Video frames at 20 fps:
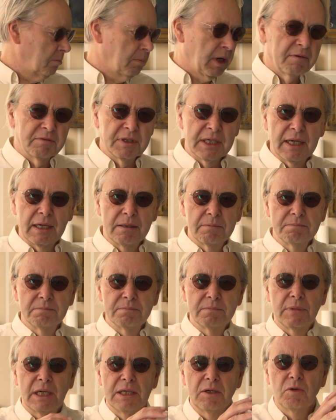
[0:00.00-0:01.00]
Mavica,
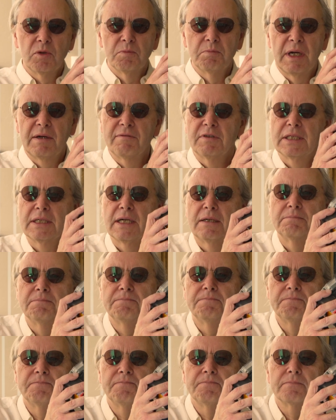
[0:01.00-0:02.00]
my old Mavica.
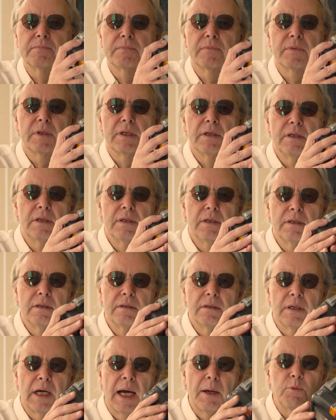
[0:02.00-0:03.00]

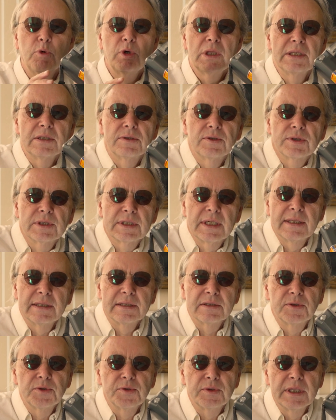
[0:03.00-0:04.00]
I'm willing to sell
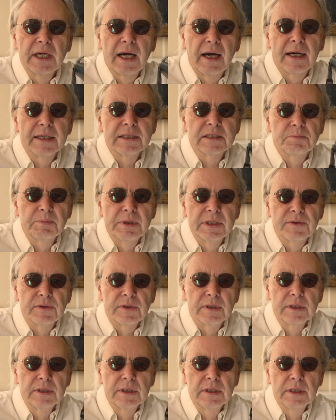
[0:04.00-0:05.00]
it to the highest bidder.
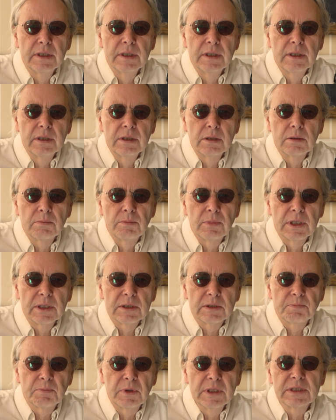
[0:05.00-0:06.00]

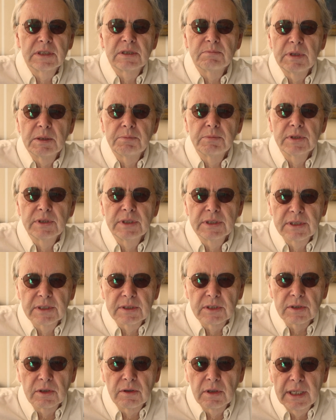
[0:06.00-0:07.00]
But please remember, this
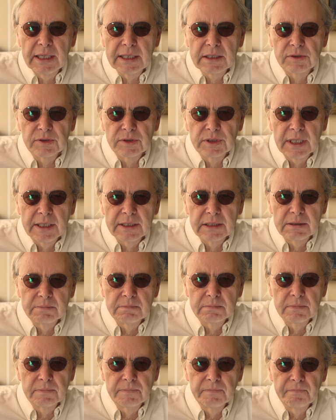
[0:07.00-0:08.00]
is a collector's
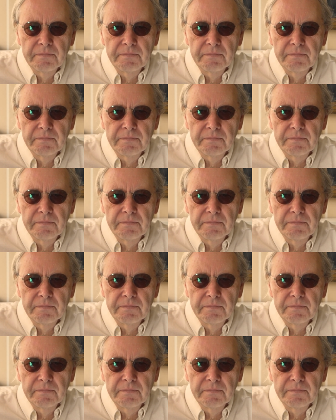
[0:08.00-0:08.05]
item.